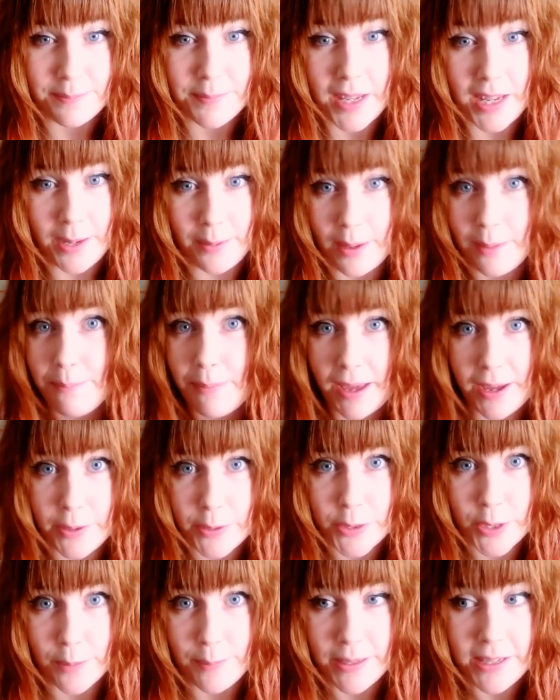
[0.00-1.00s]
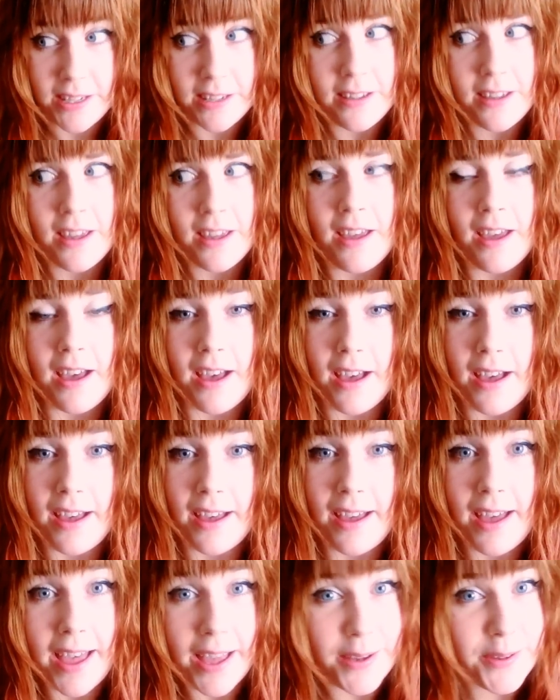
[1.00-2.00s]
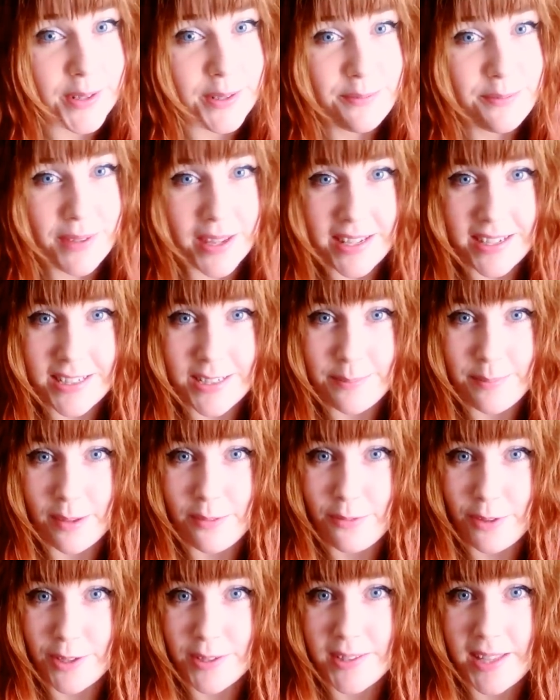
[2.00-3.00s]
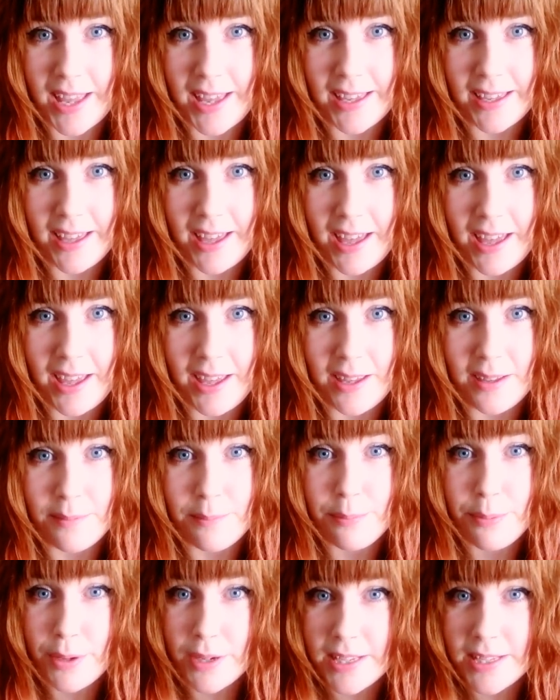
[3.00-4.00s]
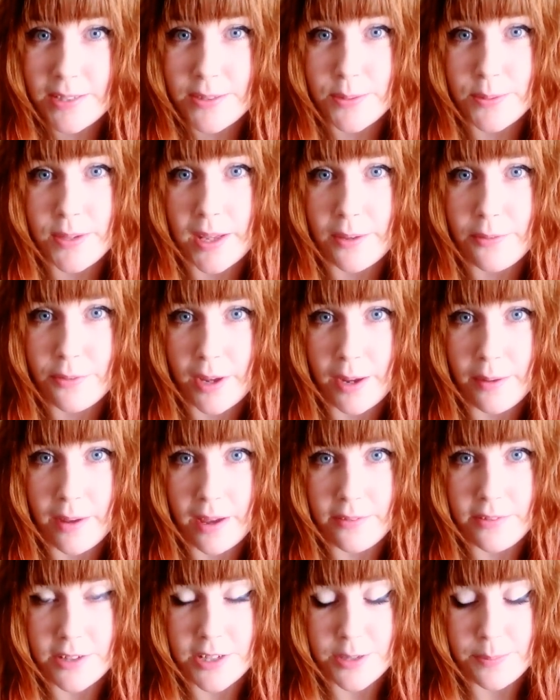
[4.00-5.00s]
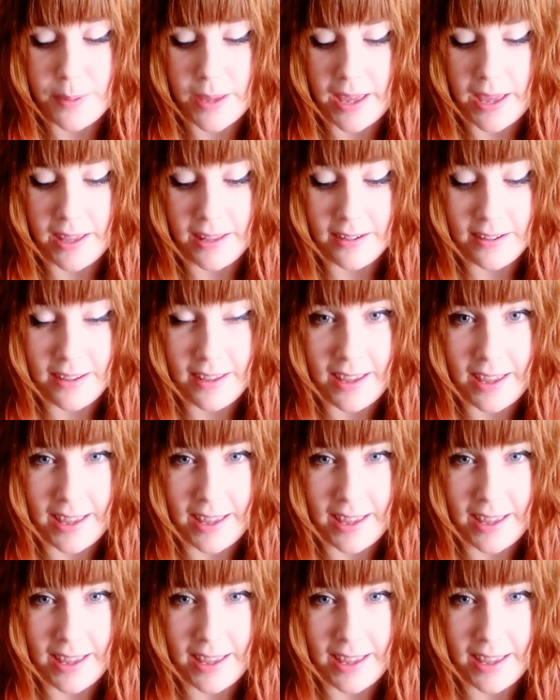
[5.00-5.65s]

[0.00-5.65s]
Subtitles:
Anyway, back on topic. I got invited to my first enkai pretty soon after I arrived in Japan,